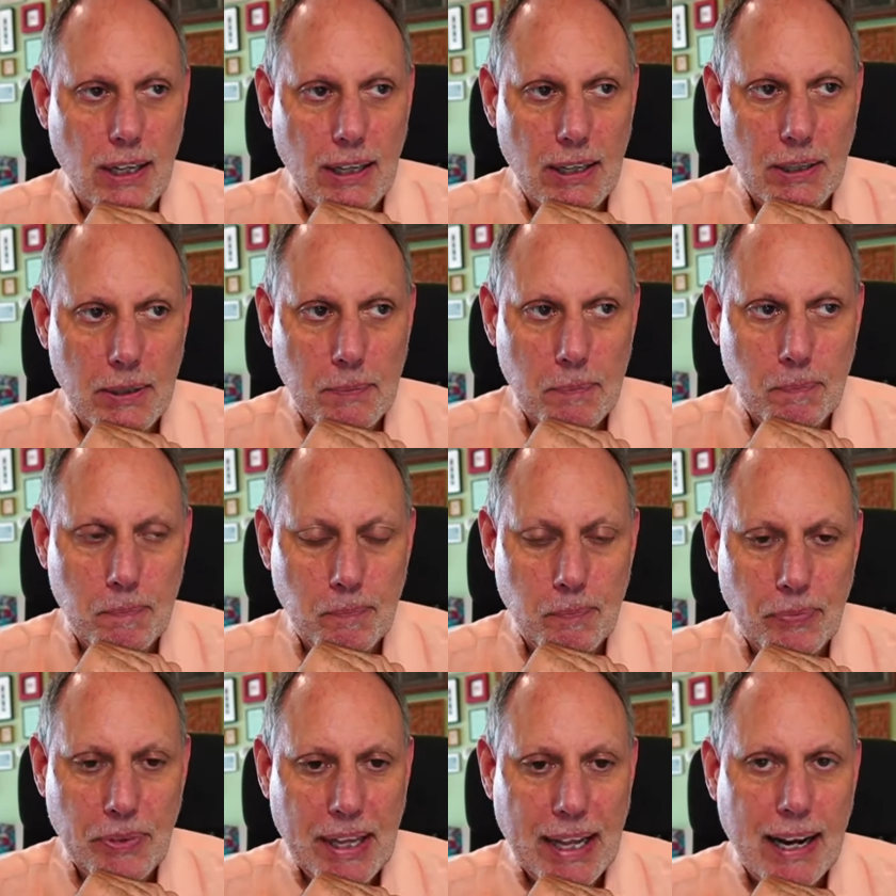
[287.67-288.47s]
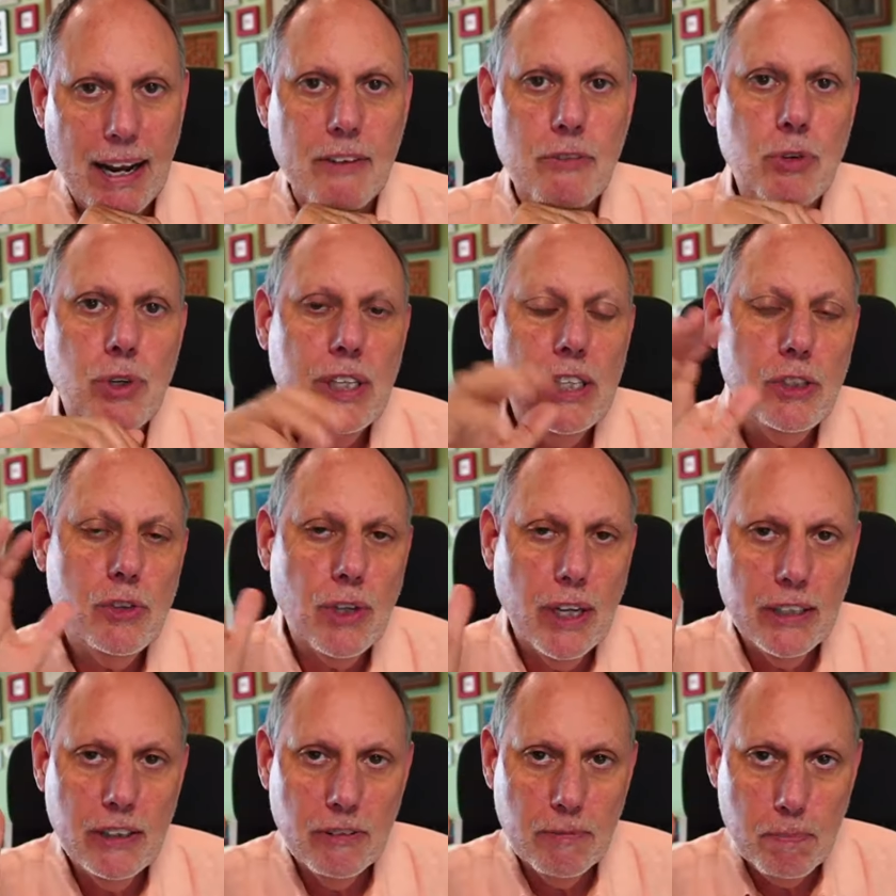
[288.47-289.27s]
Um, and I really
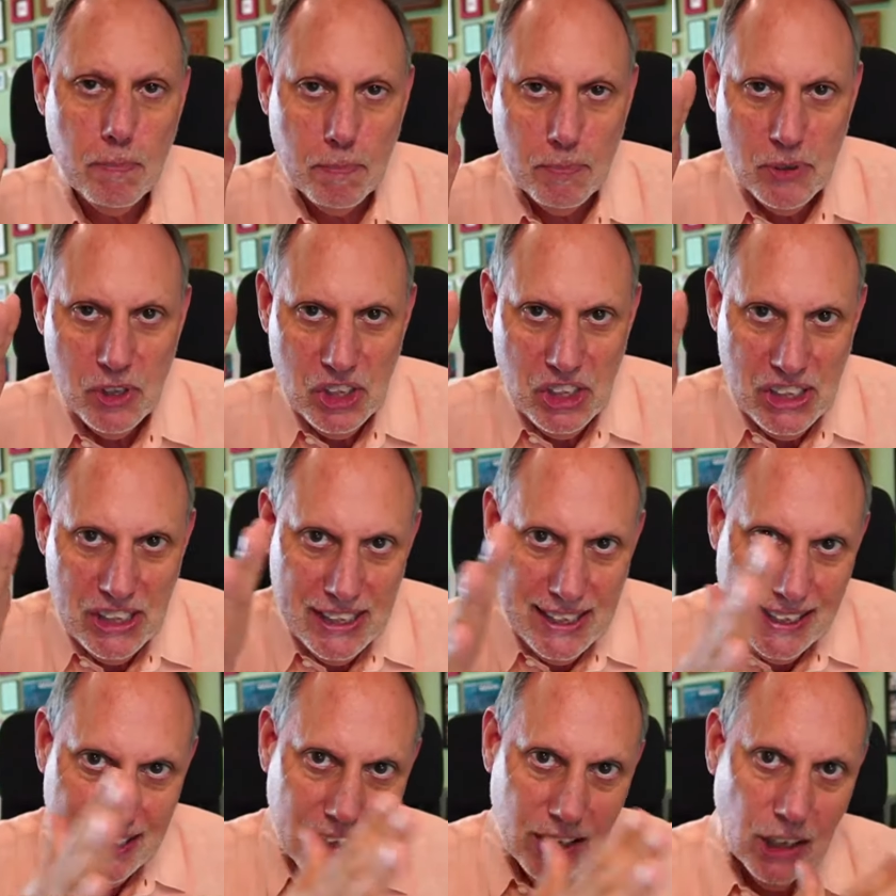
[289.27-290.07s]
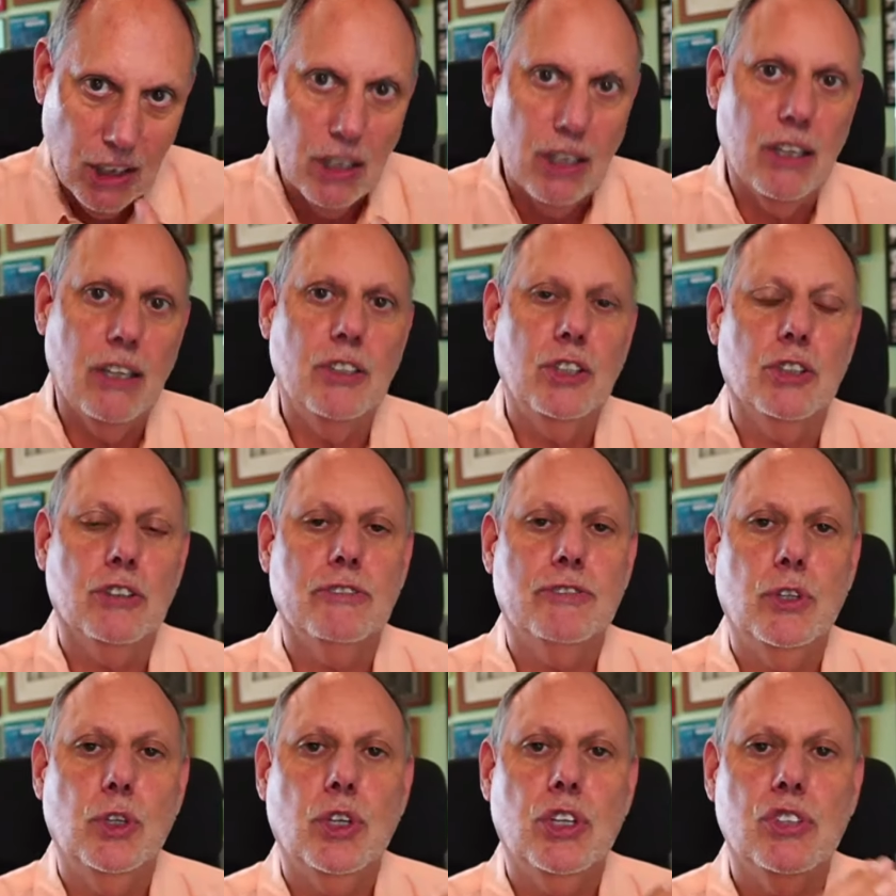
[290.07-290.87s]
tried to steer
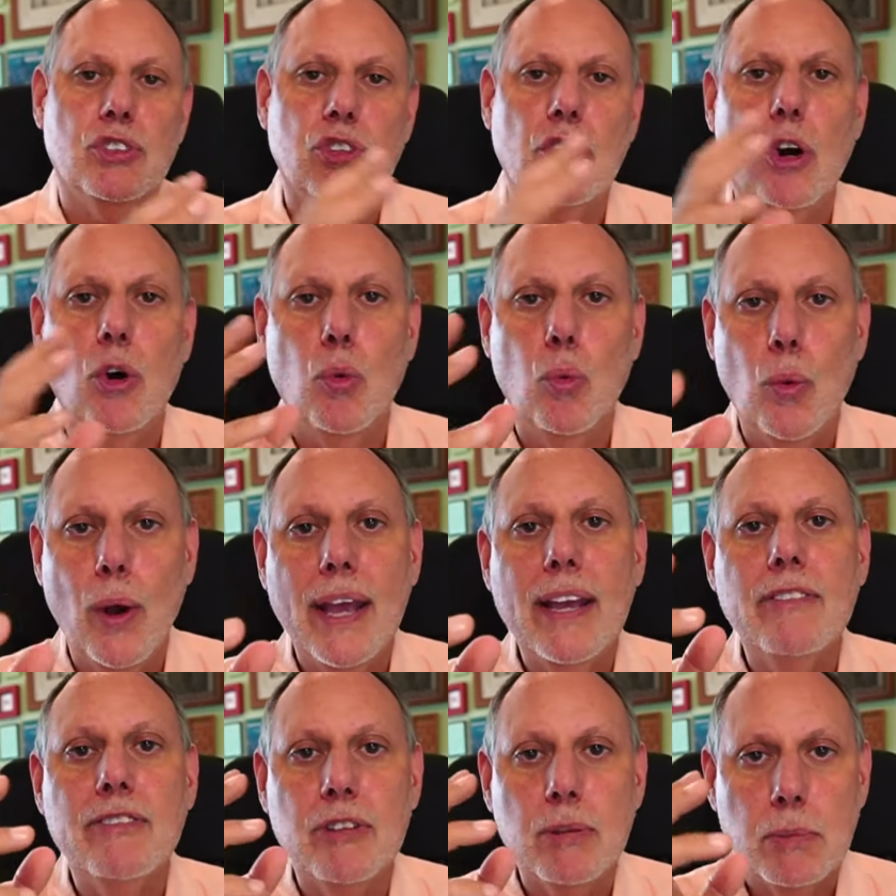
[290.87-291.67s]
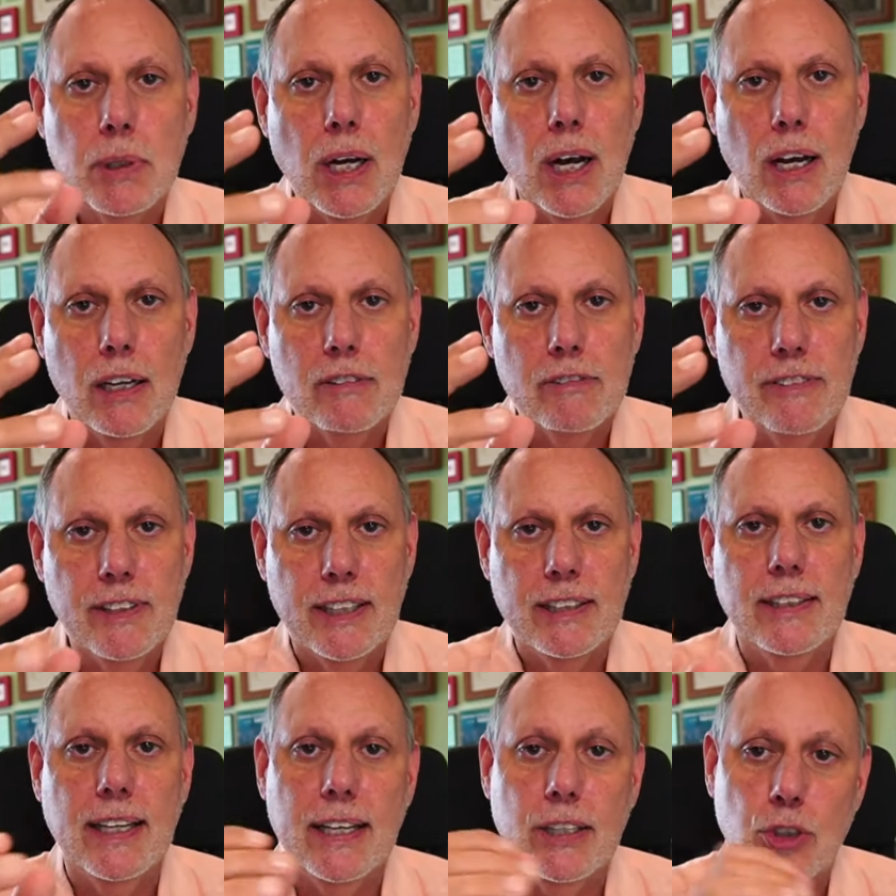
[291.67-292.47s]
your focus away from
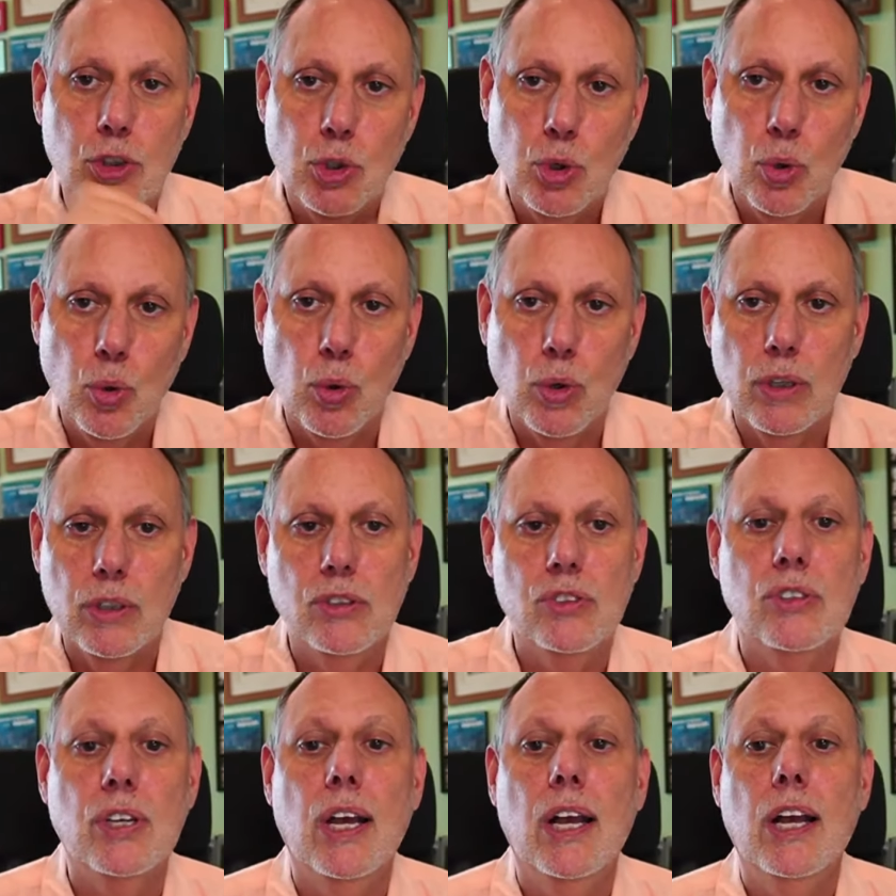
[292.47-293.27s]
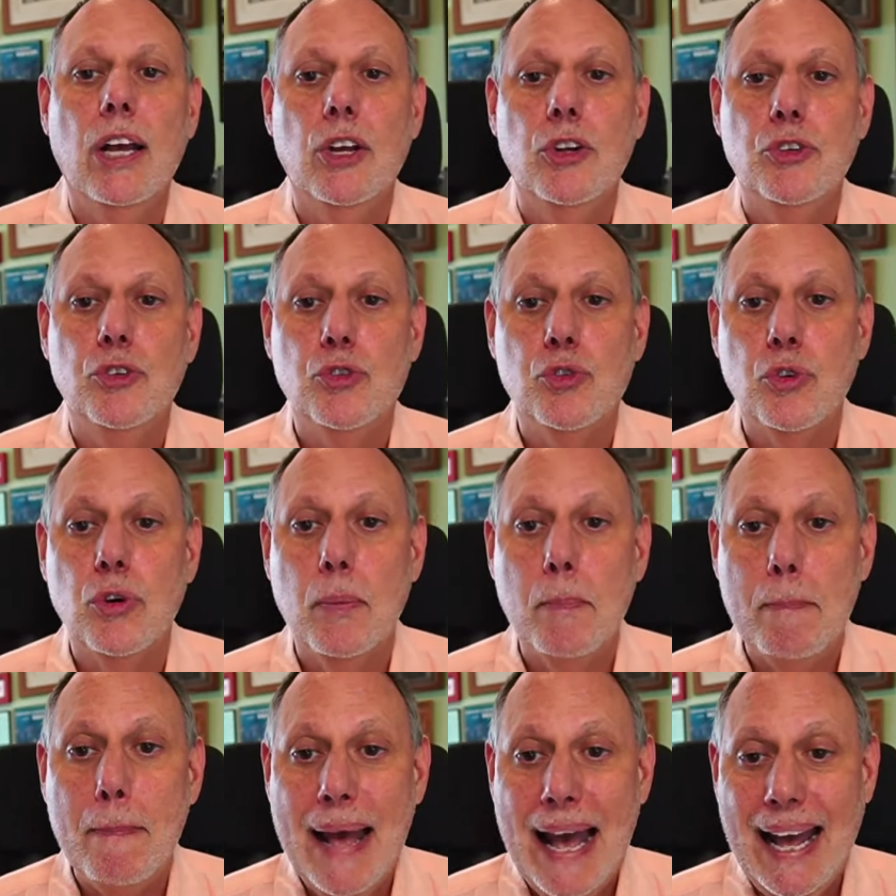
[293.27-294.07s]
conflict and towards
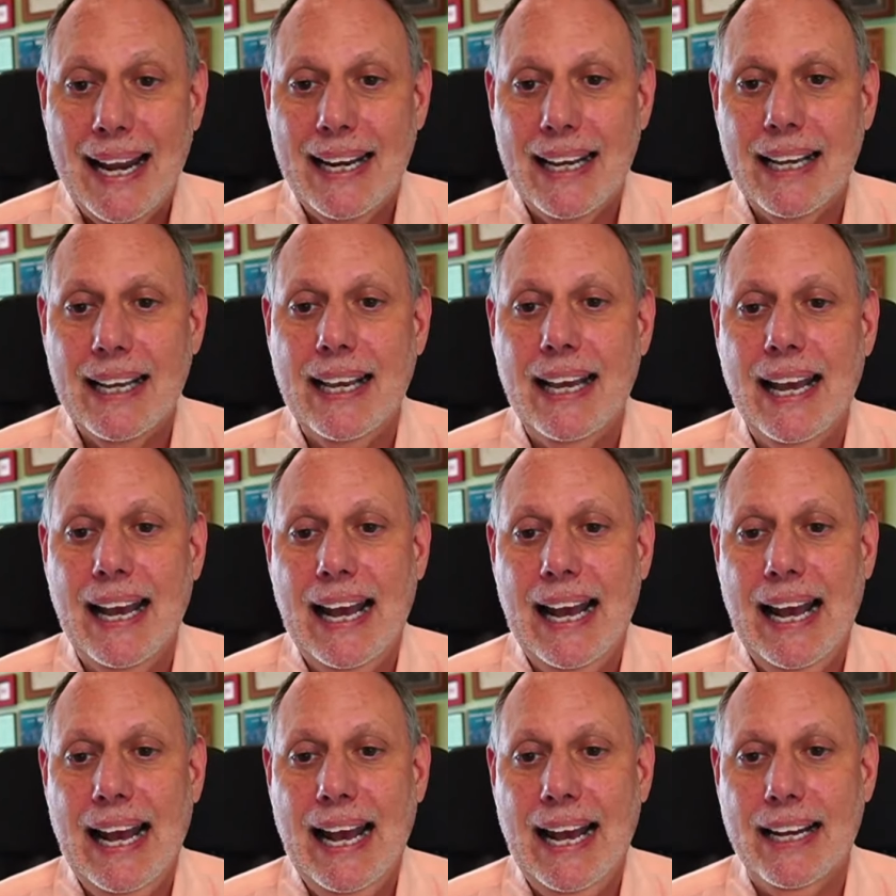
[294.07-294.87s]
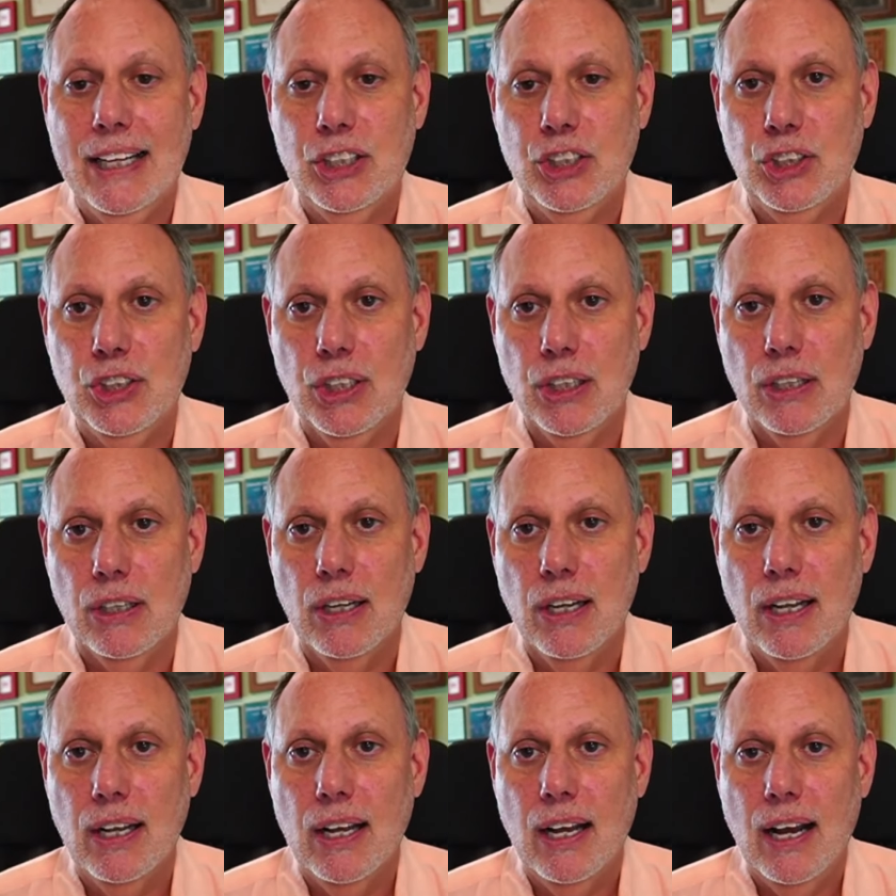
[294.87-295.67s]
dramatic
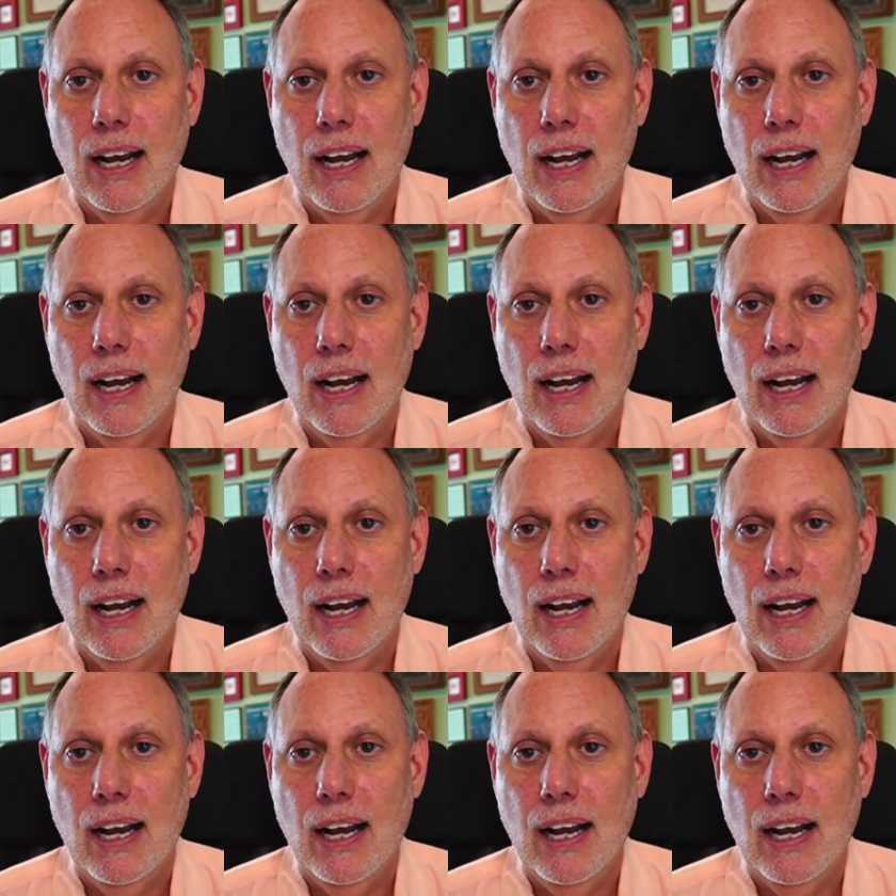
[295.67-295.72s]
action.